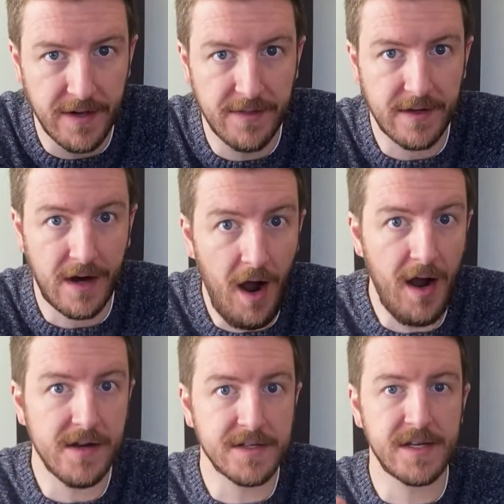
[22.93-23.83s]
And the
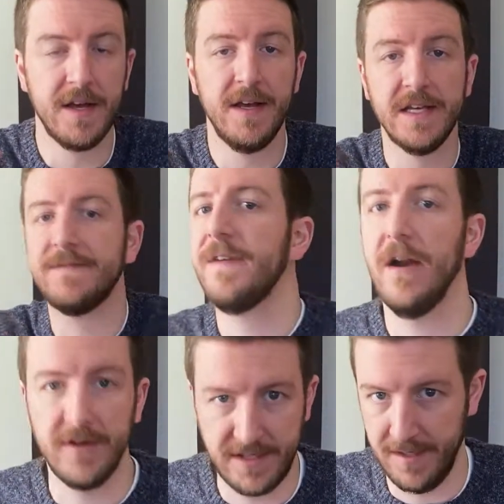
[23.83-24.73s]
cause is
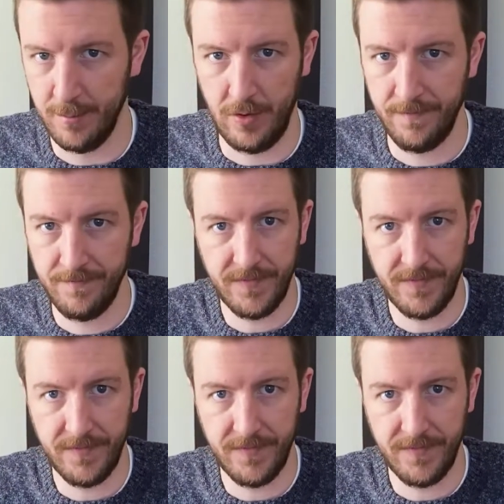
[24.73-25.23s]
very simple.